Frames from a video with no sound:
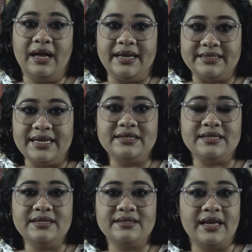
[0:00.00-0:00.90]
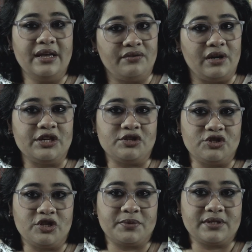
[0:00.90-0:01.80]
identities, and
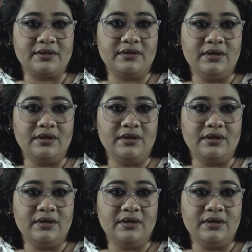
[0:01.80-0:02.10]
relationships.